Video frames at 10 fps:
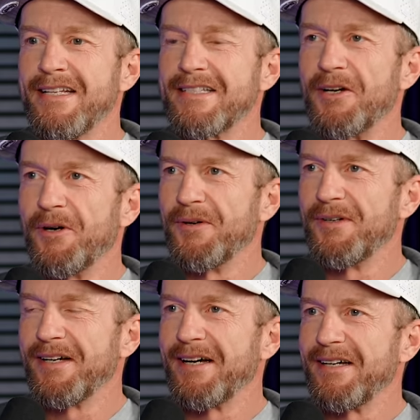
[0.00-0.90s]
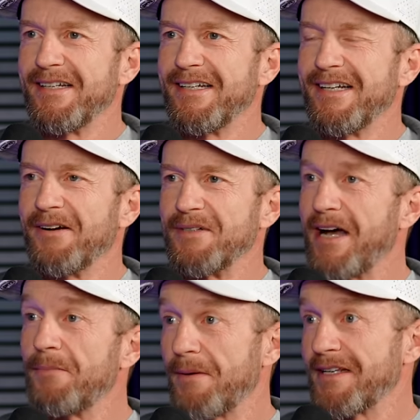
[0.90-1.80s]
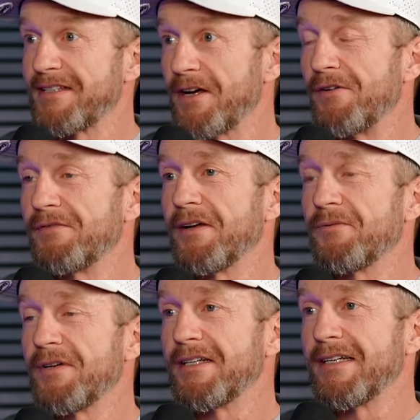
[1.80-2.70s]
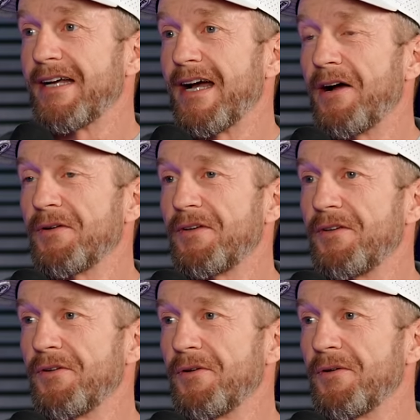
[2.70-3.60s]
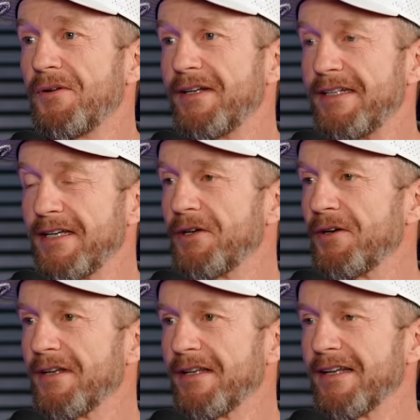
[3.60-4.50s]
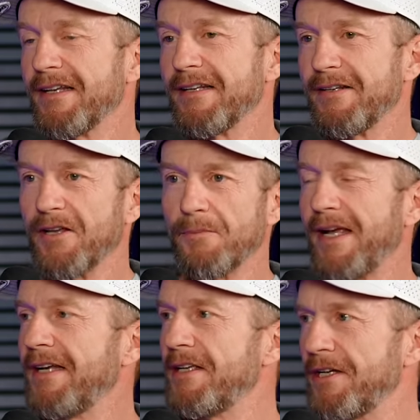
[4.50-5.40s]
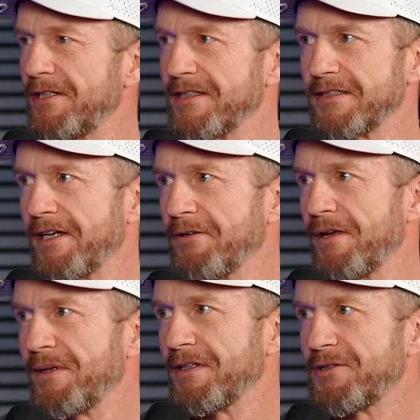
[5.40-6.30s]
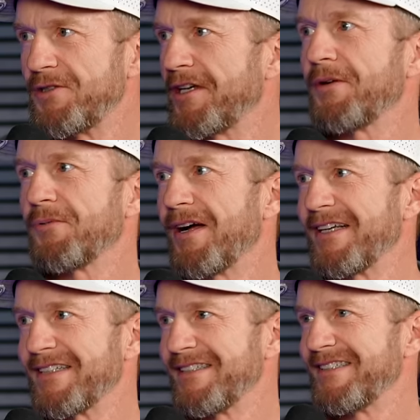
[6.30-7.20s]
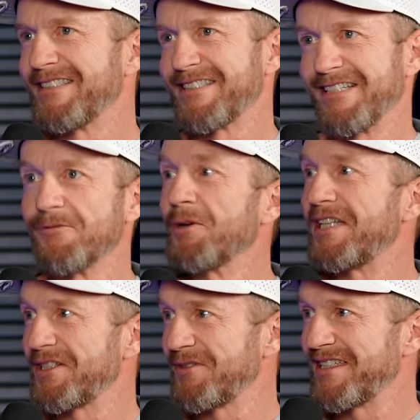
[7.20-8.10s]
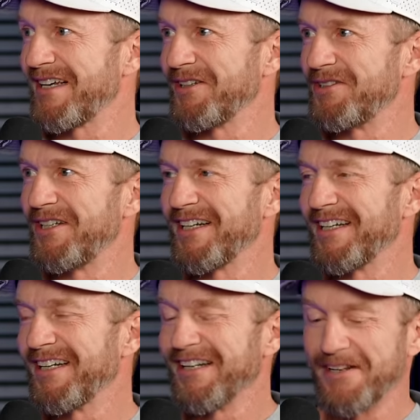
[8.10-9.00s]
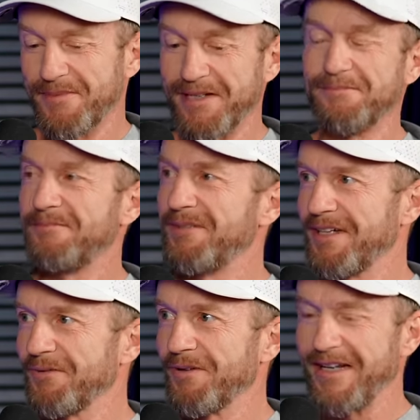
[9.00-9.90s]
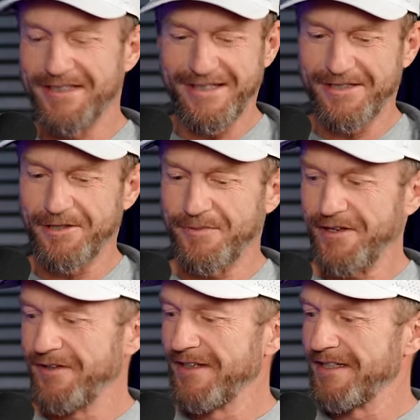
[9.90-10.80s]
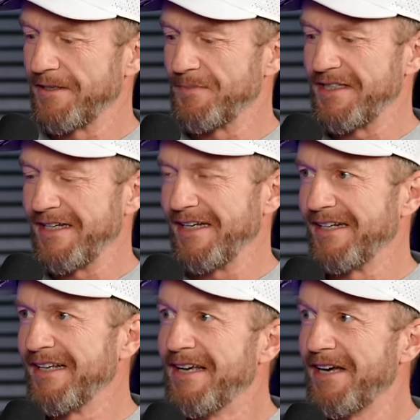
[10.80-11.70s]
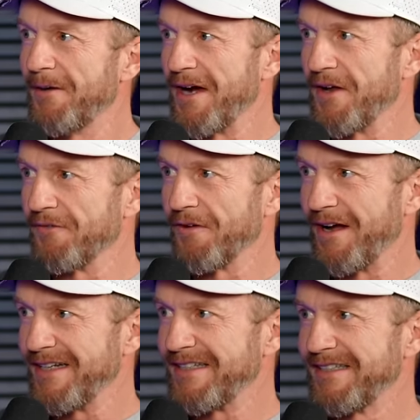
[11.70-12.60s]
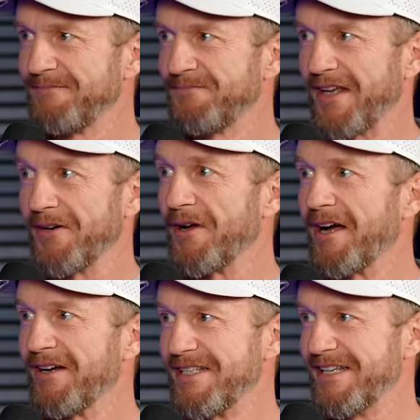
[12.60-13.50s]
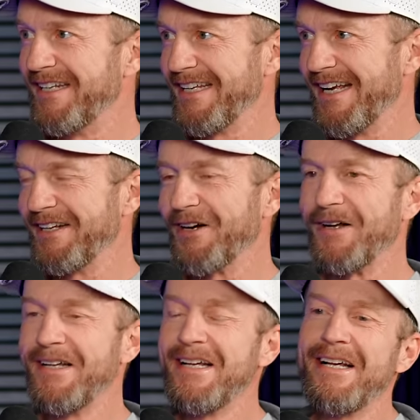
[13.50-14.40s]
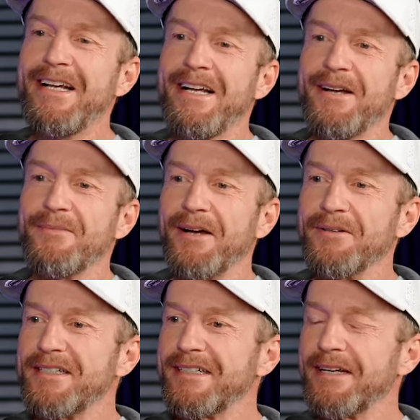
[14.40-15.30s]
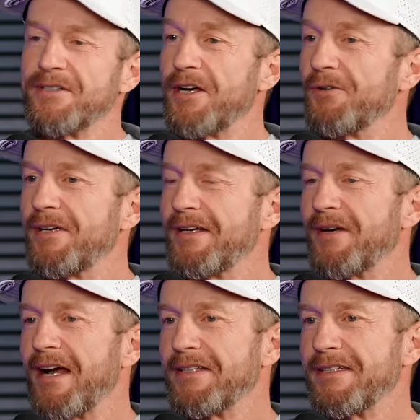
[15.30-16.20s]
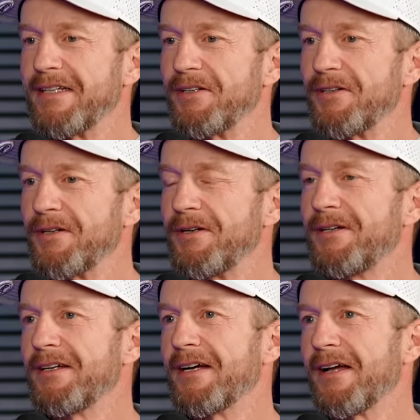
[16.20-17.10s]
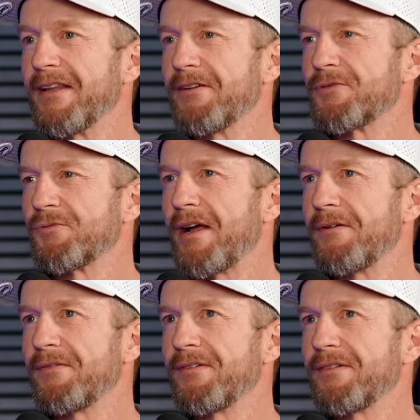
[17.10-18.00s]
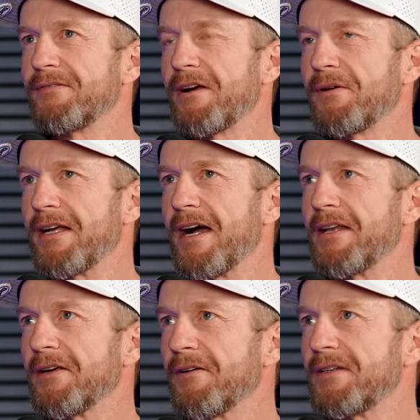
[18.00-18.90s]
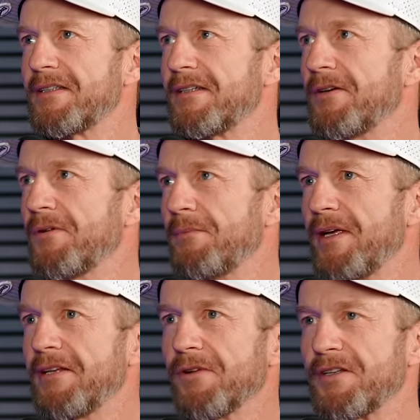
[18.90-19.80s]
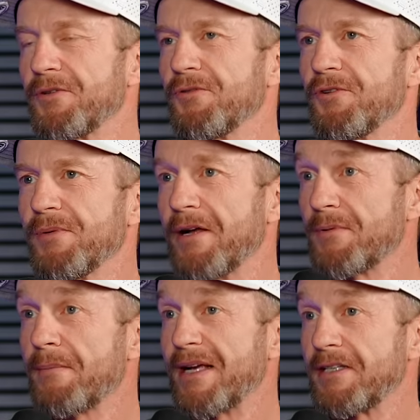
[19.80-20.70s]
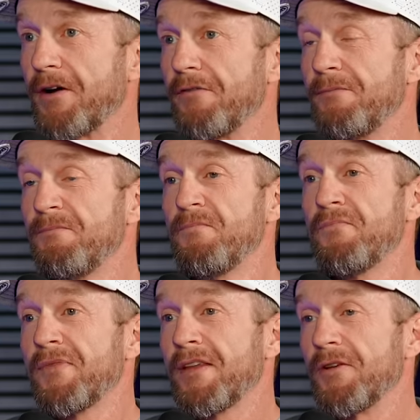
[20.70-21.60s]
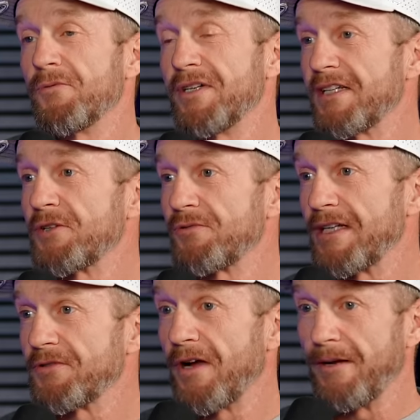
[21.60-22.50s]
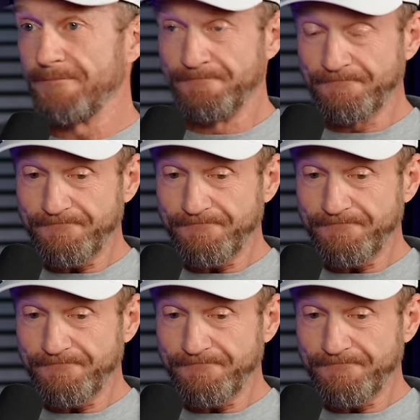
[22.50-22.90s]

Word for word: so uh, i was out by myself and i went out to dinner and, and their main dish in saudi arabia is chicken and rice it's like rotisserie style chicken on a big bed of rice they serve you this obscene amount of rice i don't know how i can eat it all but I was I was hungry. Went out to dinner. Uh, I think it was right right when I got there. I was going to meet the rest of the crew, but I was by myself. Went to this restaurant